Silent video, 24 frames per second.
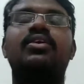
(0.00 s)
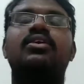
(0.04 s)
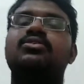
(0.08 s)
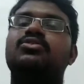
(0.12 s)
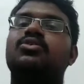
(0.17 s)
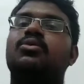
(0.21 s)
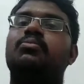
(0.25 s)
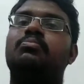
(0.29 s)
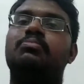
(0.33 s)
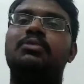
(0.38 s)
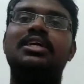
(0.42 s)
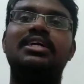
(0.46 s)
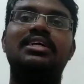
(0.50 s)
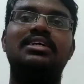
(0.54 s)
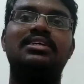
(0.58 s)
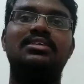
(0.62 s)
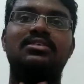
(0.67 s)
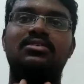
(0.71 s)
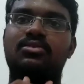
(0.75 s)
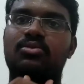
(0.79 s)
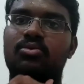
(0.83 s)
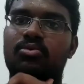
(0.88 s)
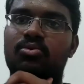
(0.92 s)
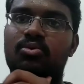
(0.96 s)
So
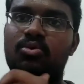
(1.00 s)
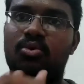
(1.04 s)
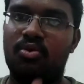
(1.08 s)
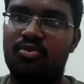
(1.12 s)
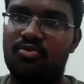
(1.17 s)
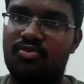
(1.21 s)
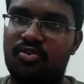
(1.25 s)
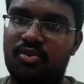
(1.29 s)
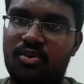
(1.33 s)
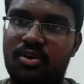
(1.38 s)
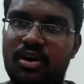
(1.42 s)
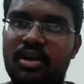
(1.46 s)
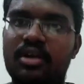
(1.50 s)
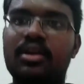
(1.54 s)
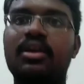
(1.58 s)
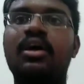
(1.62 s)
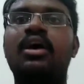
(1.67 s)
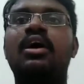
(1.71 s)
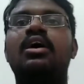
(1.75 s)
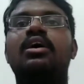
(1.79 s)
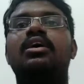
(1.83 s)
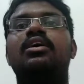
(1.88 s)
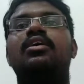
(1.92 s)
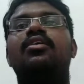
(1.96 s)
please don't go for it.
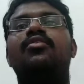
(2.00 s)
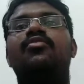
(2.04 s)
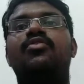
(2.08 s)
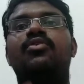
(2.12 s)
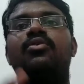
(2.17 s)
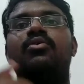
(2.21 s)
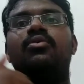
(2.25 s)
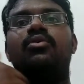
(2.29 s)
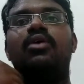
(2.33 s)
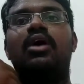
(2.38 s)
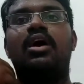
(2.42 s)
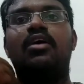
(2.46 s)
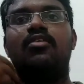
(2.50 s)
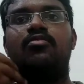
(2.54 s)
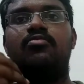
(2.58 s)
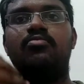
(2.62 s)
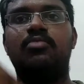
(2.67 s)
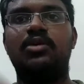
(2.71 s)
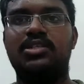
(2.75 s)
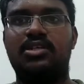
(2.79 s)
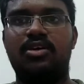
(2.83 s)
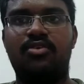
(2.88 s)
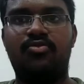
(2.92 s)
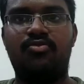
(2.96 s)
If you have
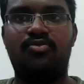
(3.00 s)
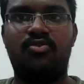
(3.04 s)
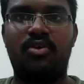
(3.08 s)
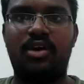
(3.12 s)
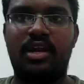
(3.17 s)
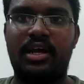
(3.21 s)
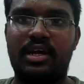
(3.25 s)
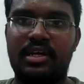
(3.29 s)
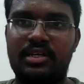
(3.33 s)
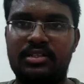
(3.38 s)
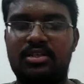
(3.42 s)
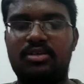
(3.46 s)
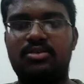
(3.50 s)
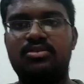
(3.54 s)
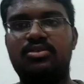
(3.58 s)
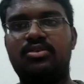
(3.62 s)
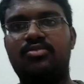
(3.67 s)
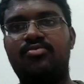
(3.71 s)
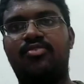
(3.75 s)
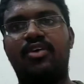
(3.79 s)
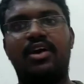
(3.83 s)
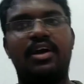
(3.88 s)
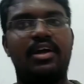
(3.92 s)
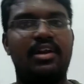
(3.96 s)
budget for
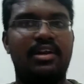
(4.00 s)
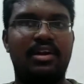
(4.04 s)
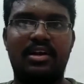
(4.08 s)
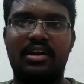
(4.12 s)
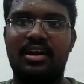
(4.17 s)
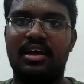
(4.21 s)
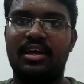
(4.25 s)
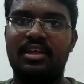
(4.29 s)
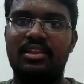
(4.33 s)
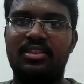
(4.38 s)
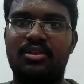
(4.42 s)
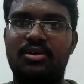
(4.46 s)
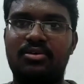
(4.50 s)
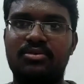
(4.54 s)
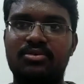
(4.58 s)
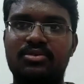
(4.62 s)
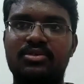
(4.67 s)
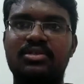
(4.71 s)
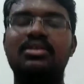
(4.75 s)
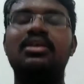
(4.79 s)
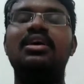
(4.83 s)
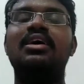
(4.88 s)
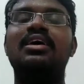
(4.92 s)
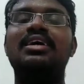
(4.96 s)
8,500,
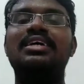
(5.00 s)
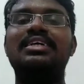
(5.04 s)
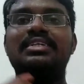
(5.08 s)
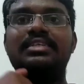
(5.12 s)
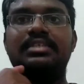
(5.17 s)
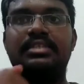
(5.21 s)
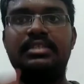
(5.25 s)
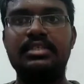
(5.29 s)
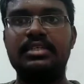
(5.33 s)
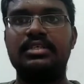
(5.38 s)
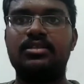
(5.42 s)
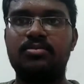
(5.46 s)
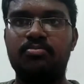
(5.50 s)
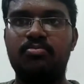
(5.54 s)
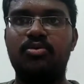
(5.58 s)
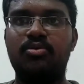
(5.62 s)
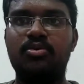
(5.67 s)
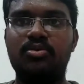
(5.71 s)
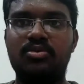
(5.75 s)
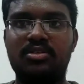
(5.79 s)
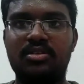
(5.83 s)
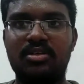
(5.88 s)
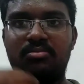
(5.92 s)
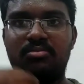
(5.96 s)
9,000, just
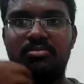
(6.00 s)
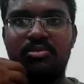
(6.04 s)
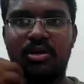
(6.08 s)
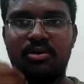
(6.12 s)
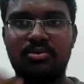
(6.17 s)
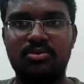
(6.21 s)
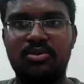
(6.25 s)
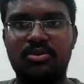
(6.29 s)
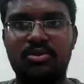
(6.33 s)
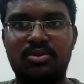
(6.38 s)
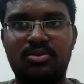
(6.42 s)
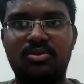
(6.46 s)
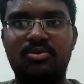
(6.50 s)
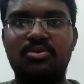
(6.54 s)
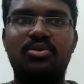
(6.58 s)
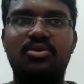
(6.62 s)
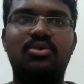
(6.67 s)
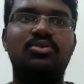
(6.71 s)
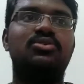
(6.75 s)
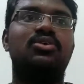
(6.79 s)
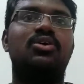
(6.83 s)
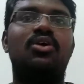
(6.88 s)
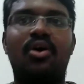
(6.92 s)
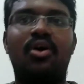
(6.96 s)
put some 1,000,
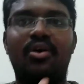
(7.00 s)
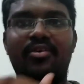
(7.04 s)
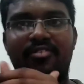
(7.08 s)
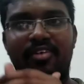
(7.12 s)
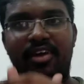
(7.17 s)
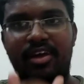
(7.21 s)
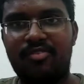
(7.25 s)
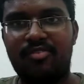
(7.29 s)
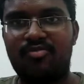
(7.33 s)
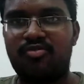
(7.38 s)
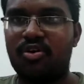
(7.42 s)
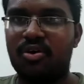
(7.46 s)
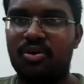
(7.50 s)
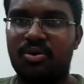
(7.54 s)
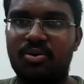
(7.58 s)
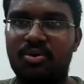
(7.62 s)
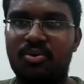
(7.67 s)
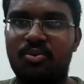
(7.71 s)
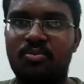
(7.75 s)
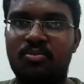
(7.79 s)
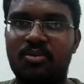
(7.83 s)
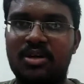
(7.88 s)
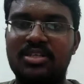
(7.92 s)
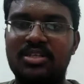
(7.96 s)
2,000, or wait for 2
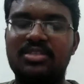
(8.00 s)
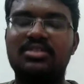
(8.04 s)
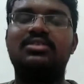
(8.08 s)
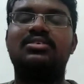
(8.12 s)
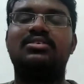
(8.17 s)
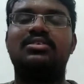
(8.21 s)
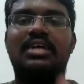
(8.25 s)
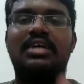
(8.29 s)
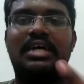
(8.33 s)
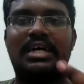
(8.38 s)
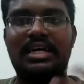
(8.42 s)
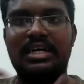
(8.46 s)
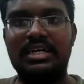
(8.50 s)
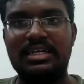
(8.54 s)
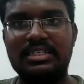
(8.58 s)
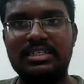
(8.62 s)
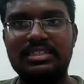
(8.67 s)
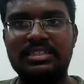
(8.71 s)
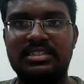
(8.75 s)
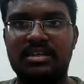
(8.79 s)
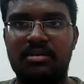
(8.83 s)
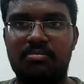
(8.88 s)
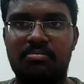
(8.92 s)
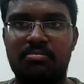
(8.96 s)
months,
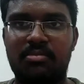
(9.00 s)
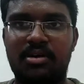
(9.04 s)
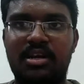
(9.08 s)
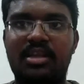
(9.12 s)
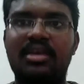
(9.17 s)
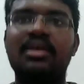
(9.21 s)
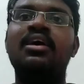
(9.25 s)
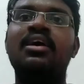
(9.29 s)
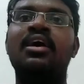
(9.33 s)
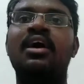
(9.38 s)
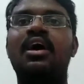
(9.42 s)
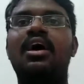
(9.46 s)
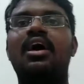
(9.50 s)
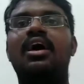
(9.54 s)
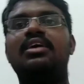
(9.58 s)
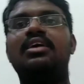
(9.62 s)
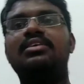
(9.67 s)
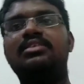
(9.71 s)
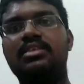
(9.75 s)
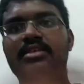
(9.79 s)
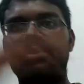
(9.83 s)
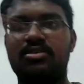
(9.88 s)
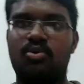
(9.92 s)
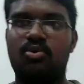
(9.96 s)
earn some money
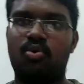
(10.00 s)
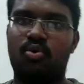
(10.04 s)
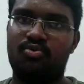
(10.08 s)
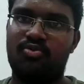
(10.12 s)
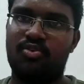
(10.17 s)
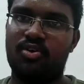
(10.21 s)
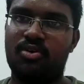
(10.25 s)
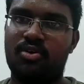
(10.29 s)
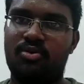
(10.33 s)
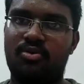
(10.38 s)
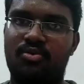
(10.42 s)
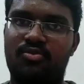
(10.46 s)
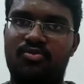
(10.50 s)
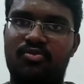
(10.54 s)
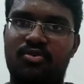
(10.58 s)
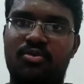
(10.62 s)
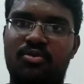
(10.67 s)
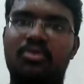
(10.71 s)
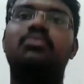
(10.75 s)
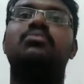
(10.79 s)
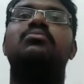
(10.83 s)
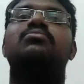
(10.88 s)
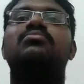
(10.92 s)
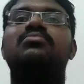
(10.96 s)
and just go for a good
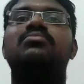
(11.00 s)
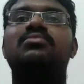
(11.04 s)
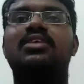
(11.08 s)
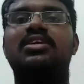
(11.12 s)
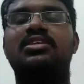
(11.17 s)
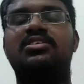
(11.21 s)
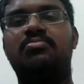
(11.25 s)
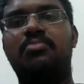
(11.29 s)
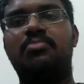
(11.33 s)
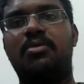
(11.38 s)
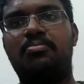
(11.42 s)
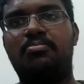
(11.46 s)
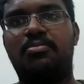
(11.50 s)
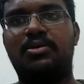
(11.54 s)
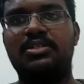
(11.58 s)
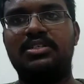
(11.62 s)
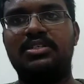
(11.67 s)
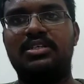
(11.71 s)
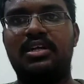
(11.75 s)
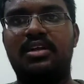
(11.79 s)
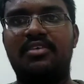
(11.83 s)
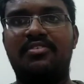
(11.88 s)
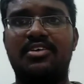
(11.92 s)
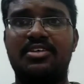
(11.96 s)
phone. That's my
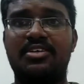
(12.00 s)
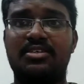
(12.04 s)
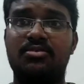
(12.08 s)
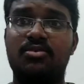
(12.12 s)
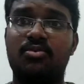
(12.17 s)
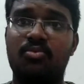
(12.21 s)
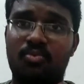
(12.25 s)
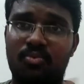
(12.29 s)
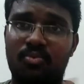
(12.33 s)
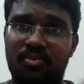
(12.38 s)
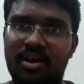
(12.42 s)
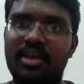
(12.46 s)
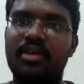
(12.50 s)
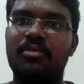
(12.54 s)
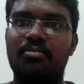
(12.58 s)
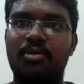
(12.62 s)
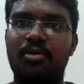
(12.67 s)
personal request. Why?